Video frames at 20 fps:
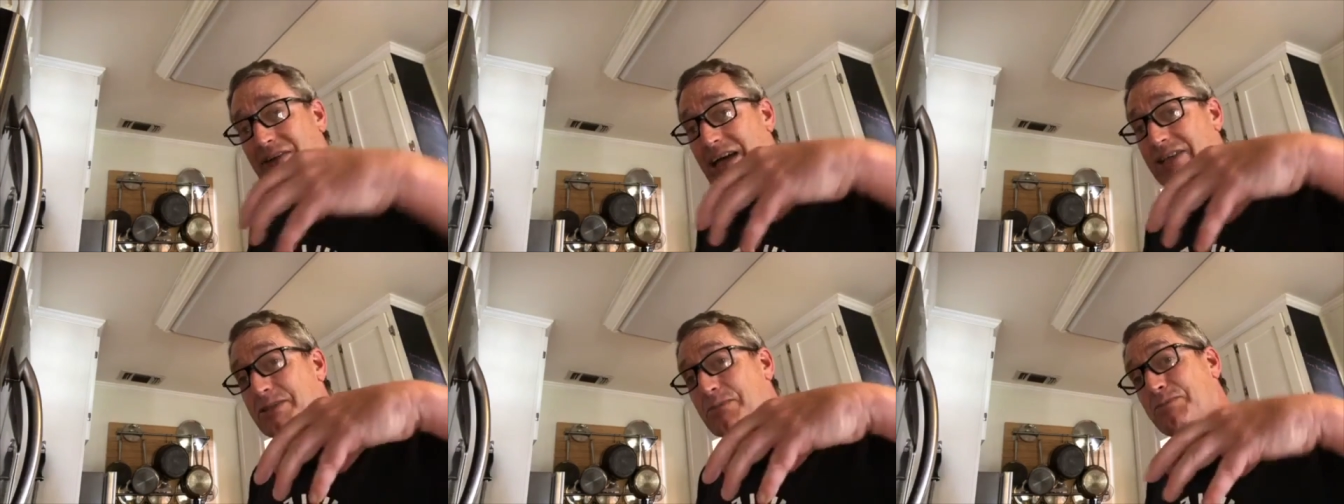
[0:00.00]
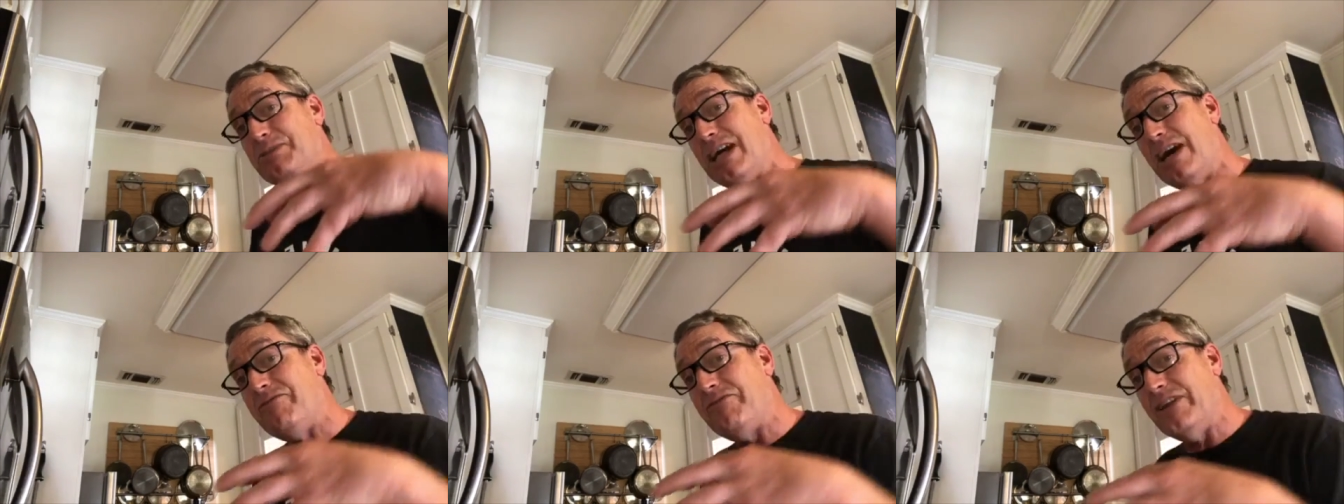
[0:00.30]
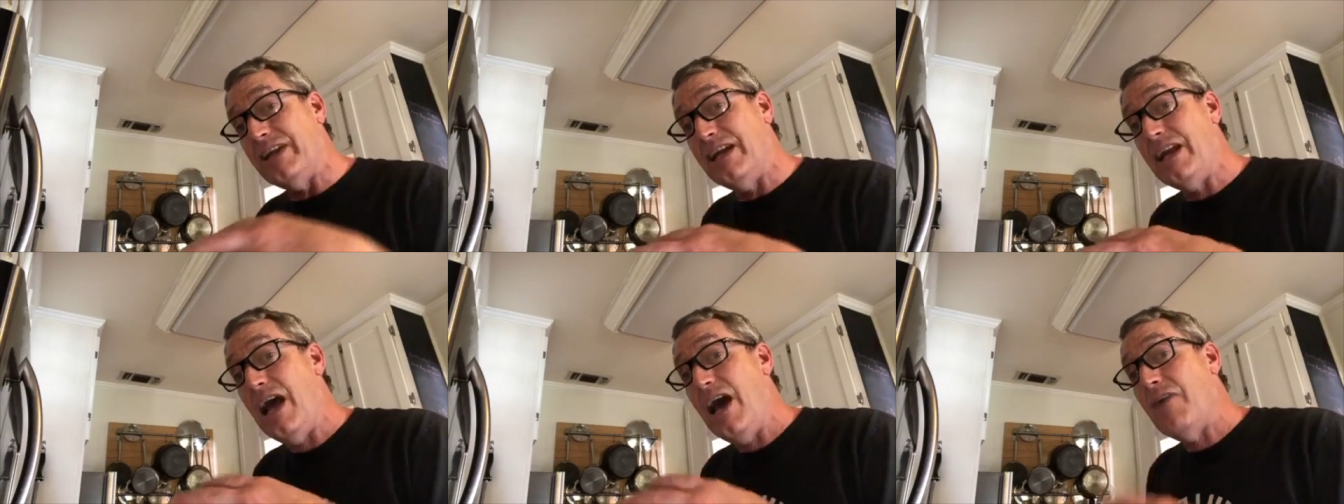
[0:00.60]
I've got some
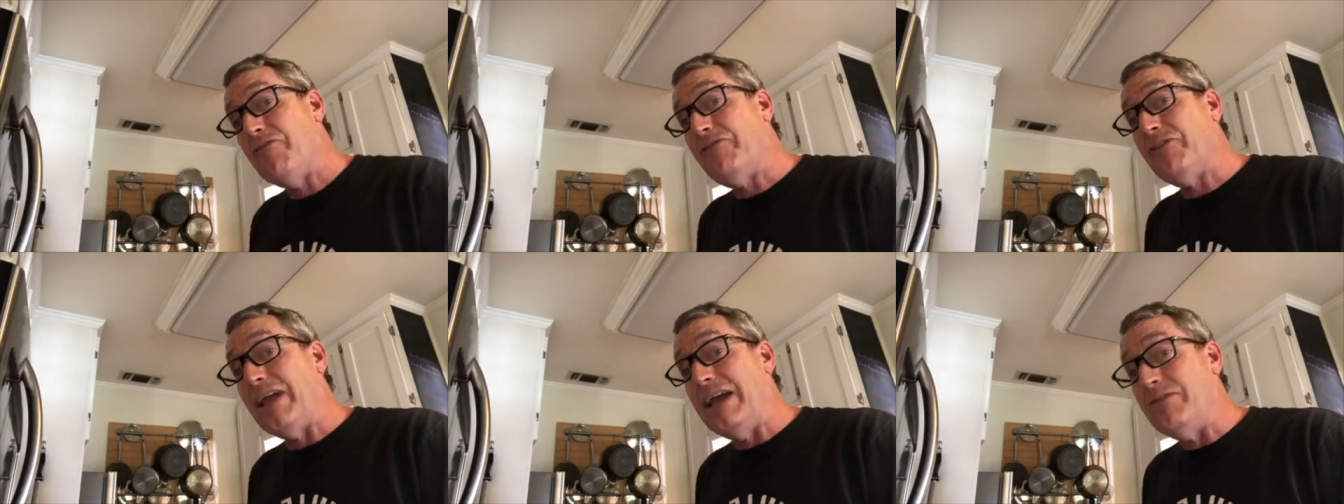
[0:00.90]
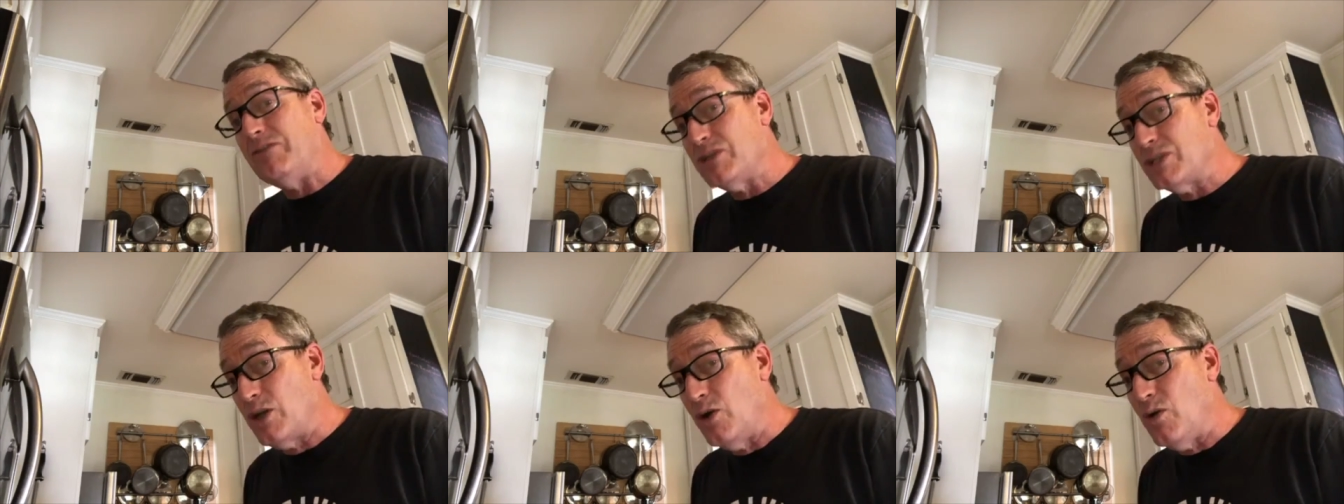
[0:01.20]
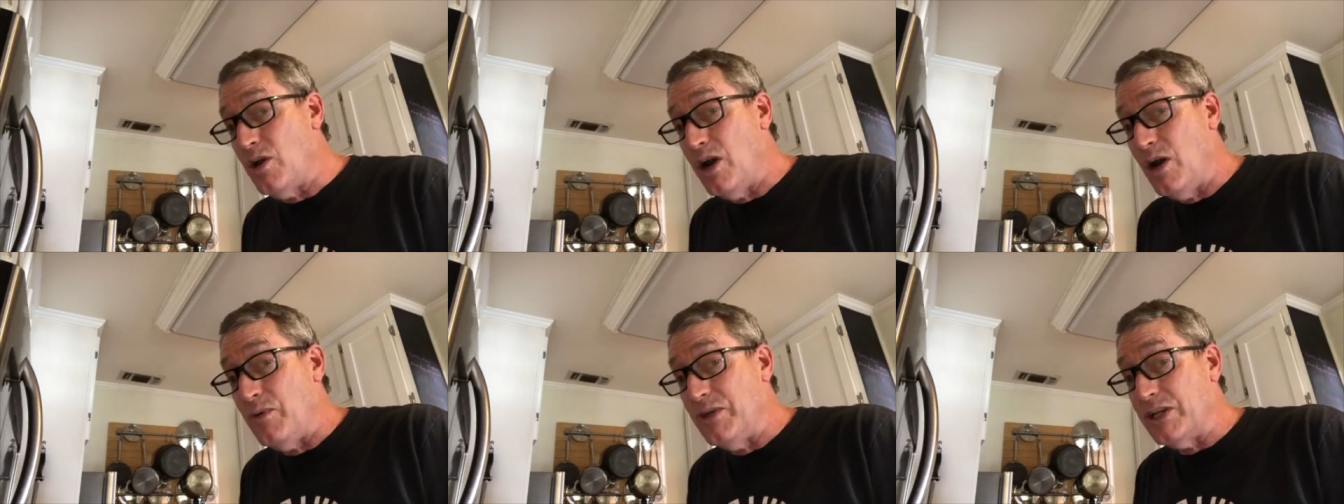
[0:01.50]
definite flavors
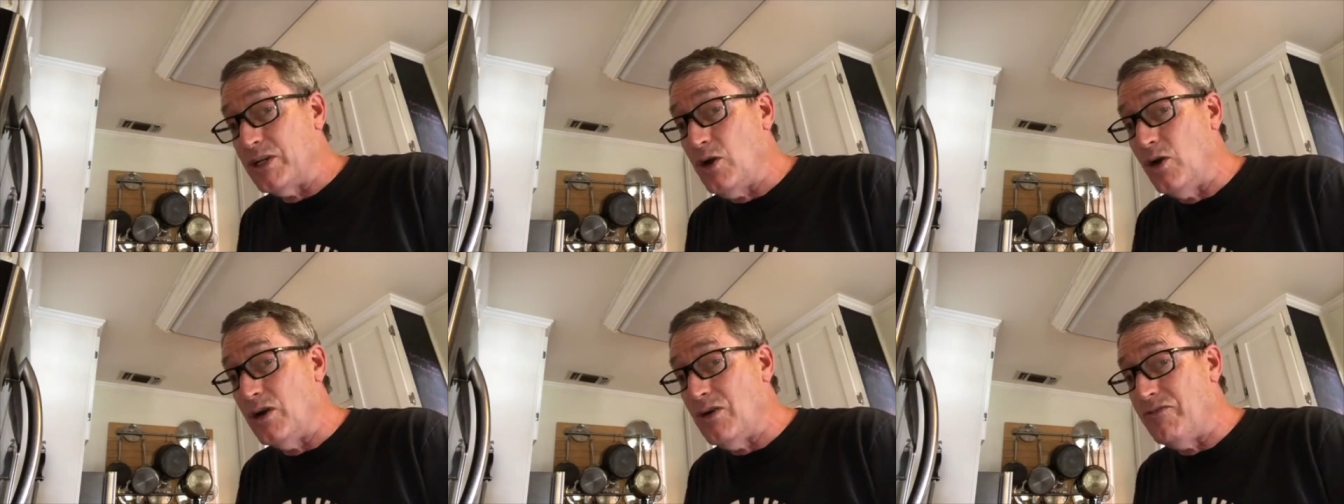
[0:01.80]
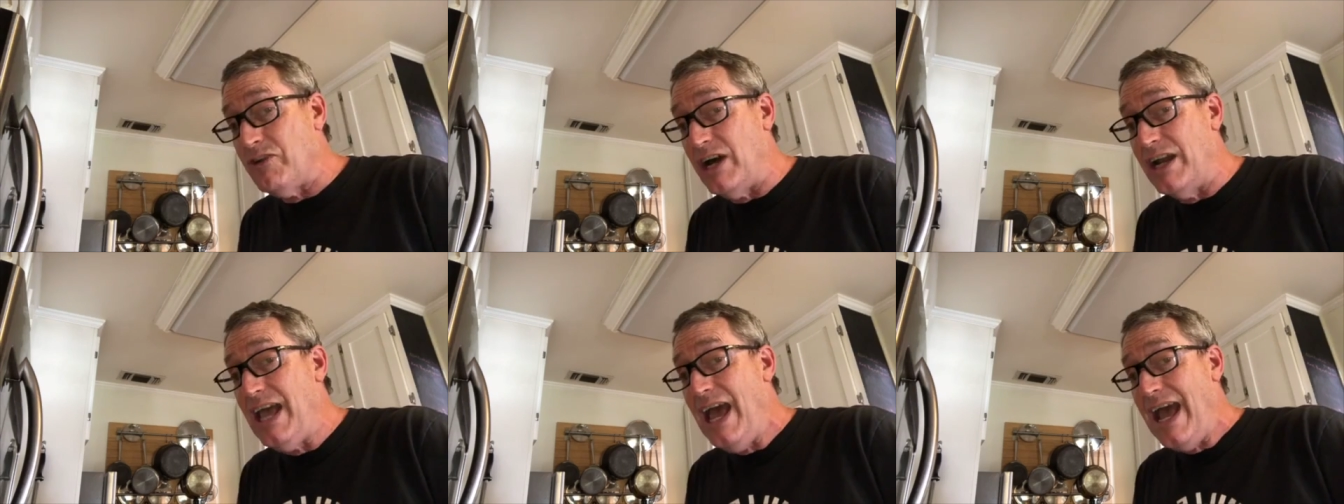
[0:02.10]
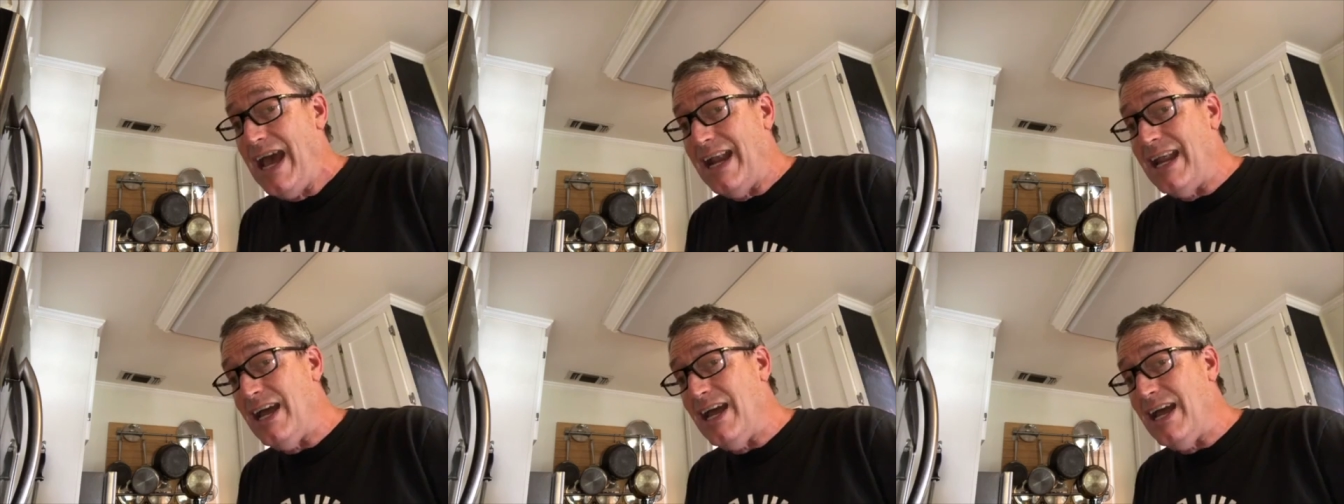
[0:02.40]
going on with the Coq au Vin,